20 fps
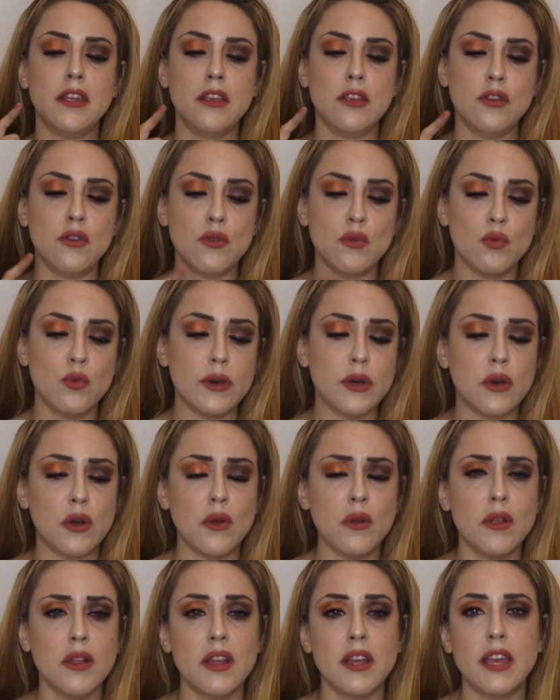you
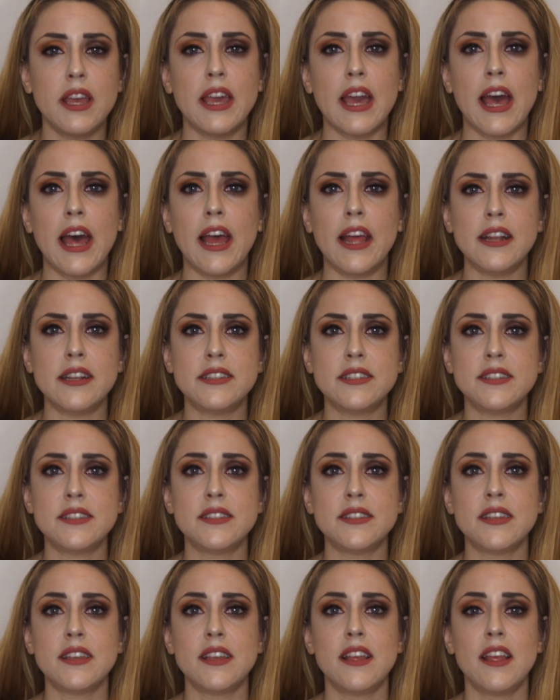will
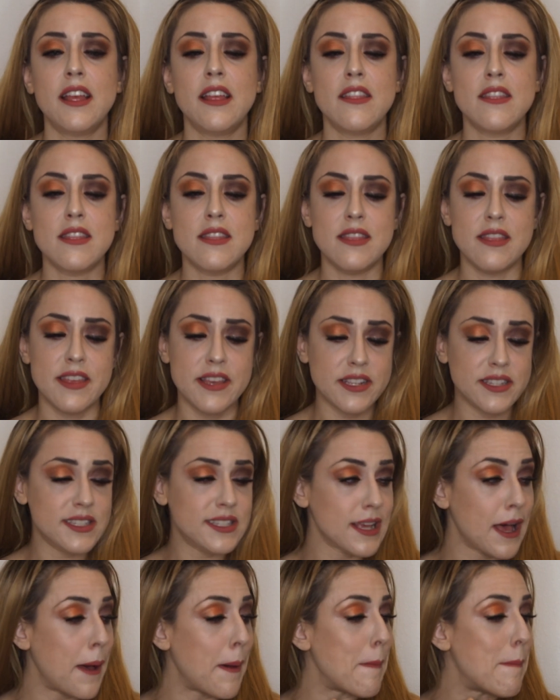get
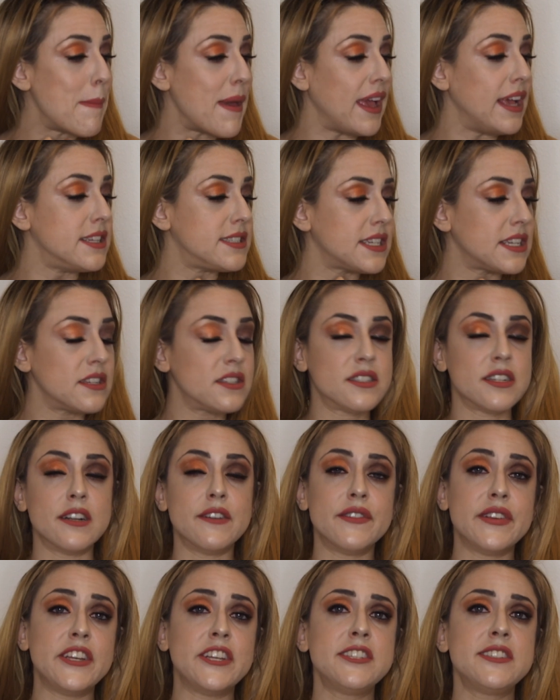this amazing
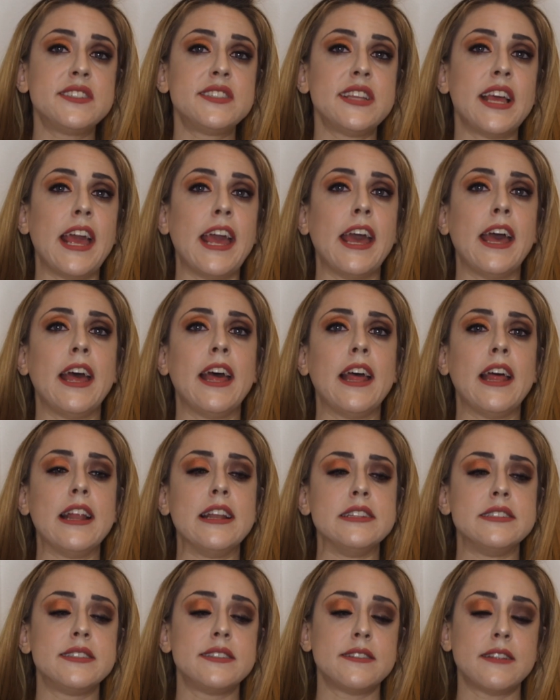service,
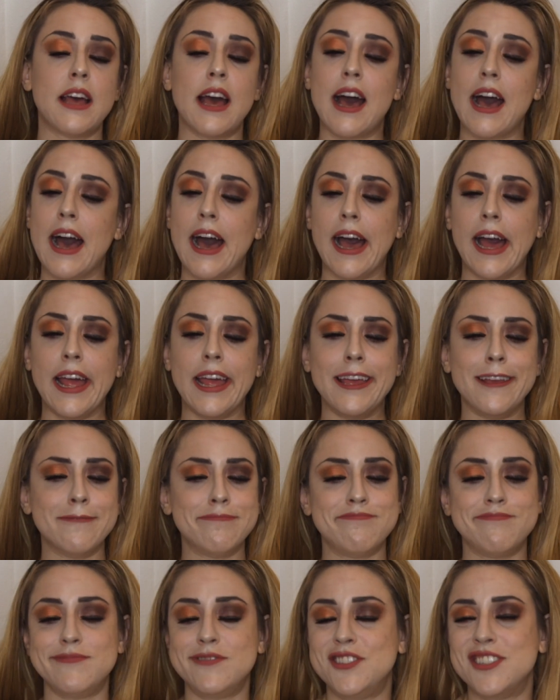and
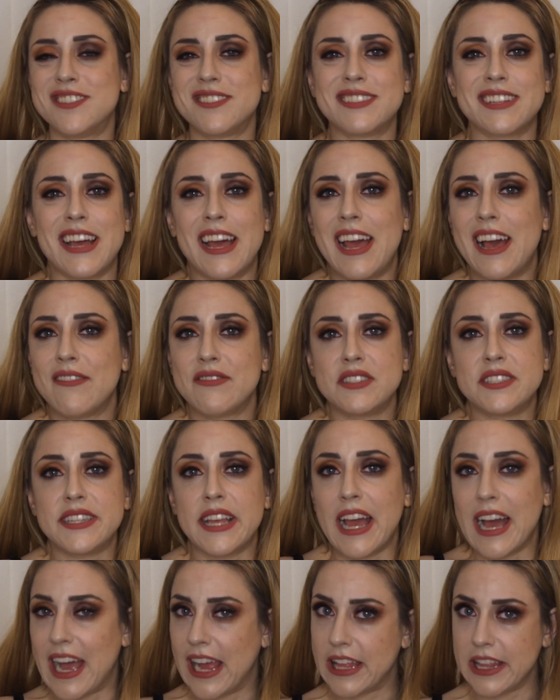I have to
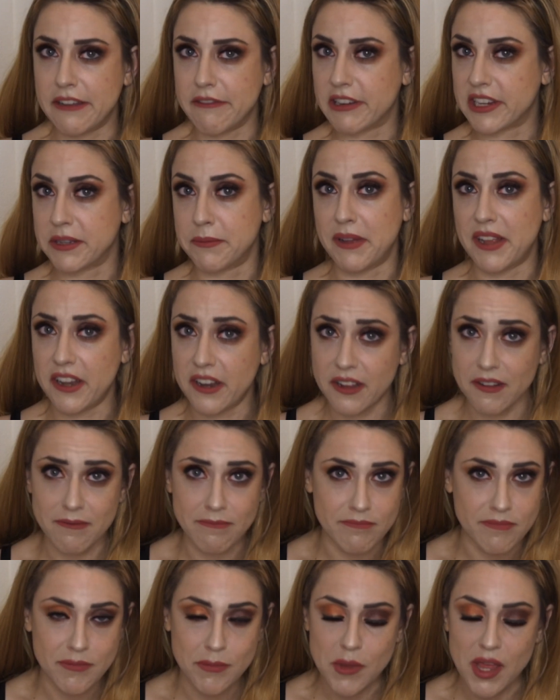say I highly recommend it.
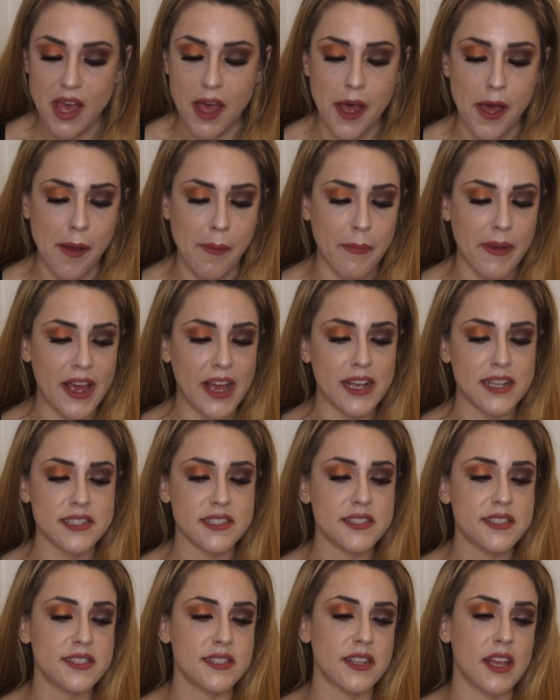
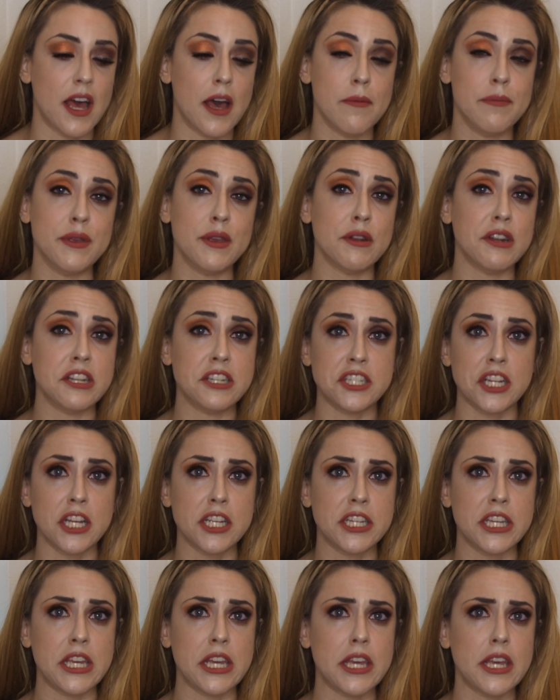As a beauty
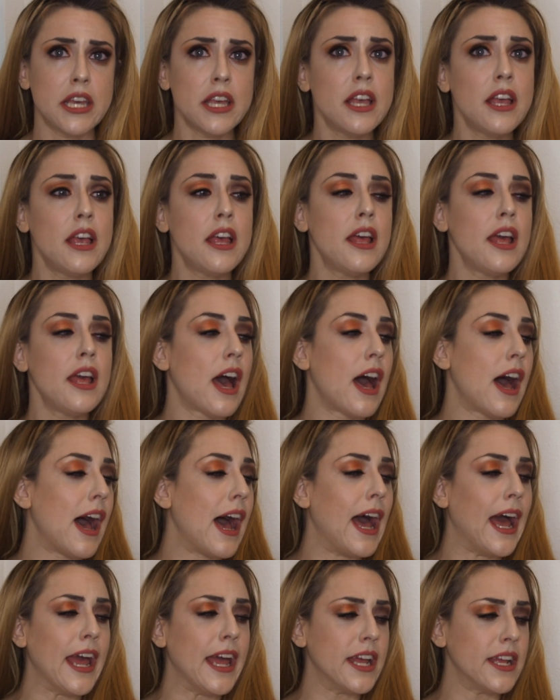junkie,
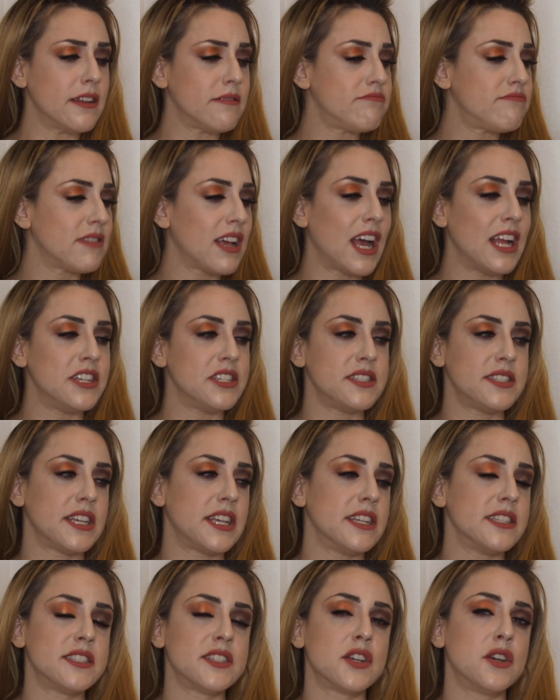I just
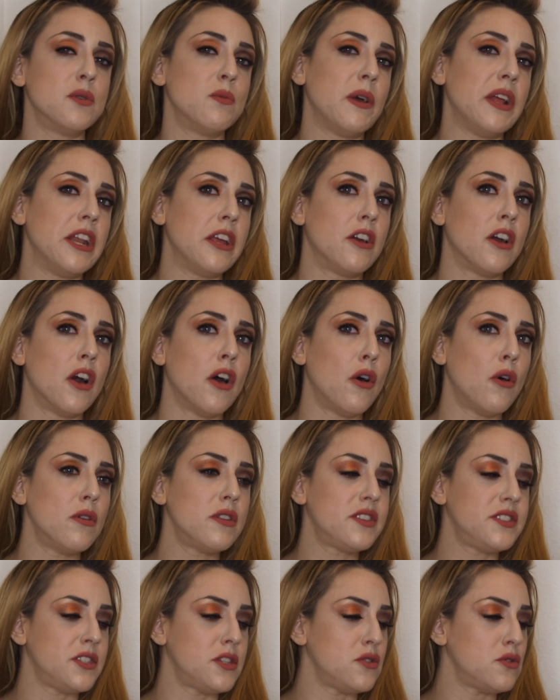think it's a good way to
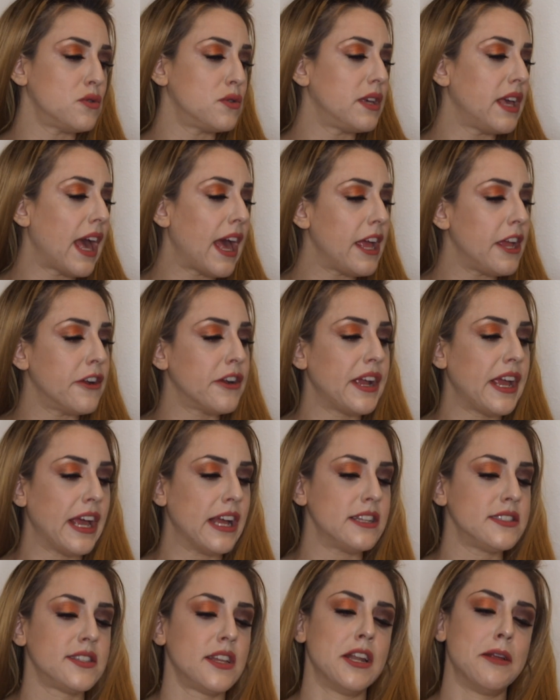go to get your
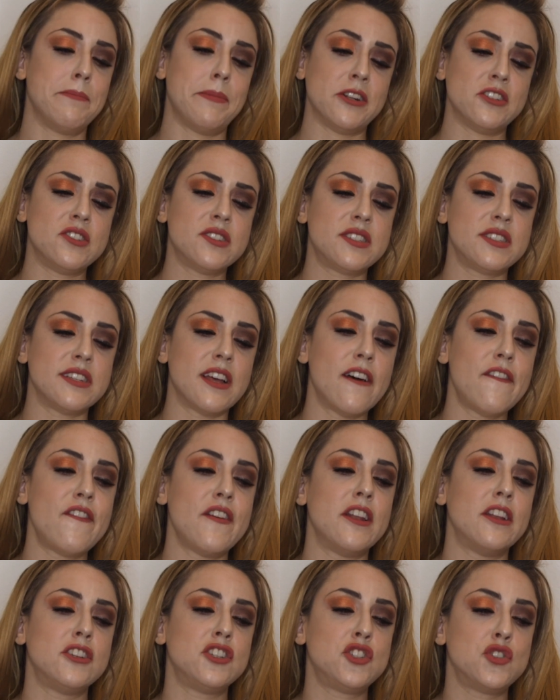hands on a bunch of stuff
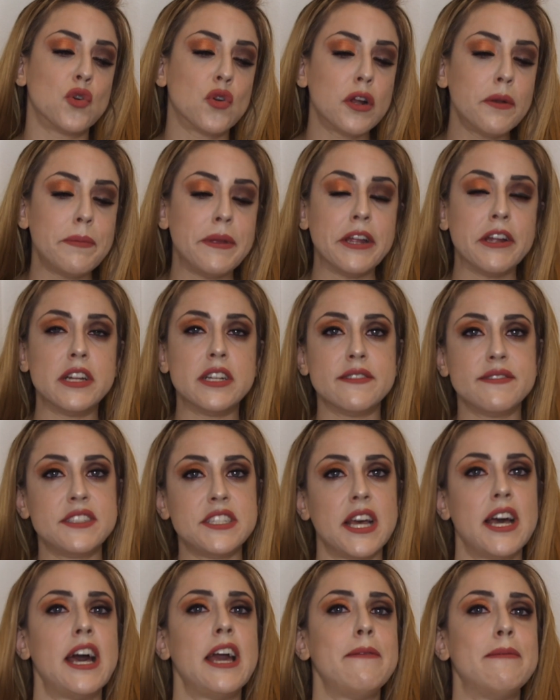in a short period of
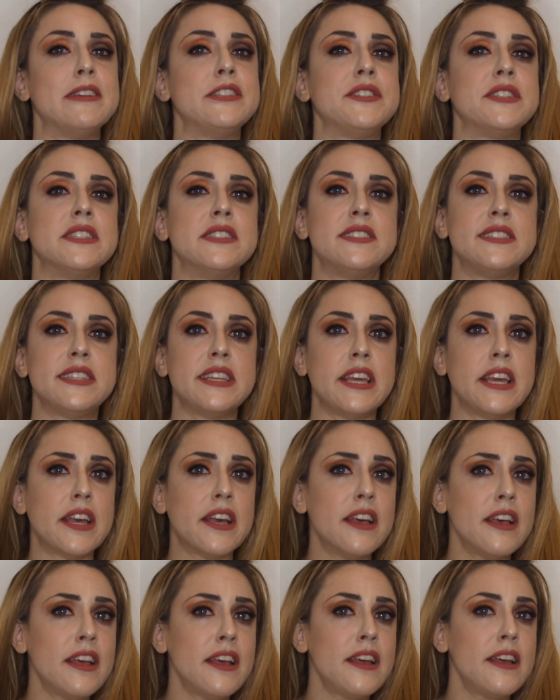time. As you can
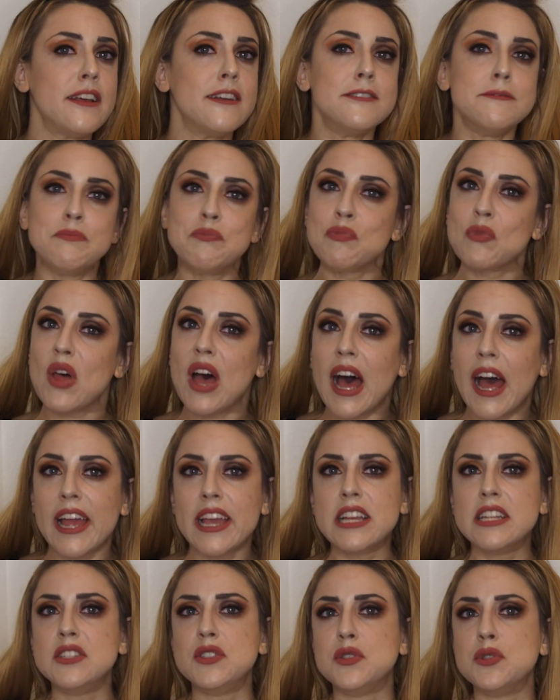see, I
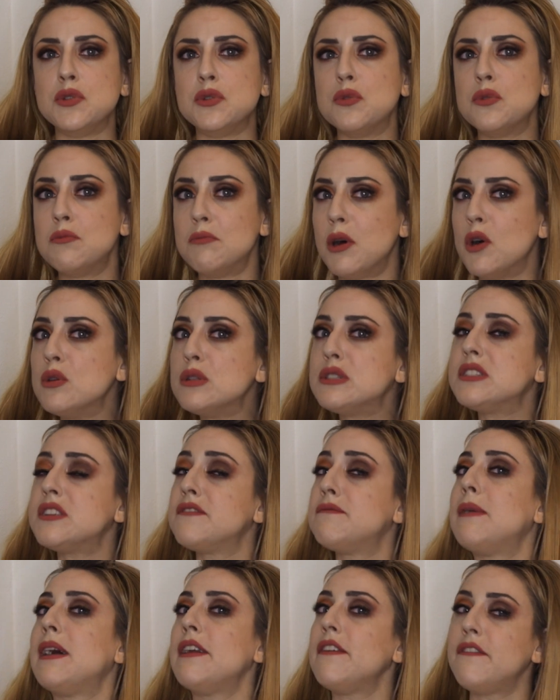can do most
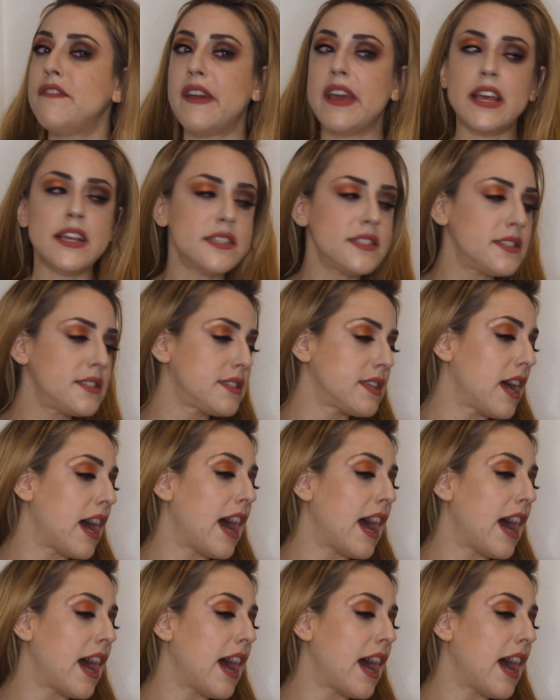of my face.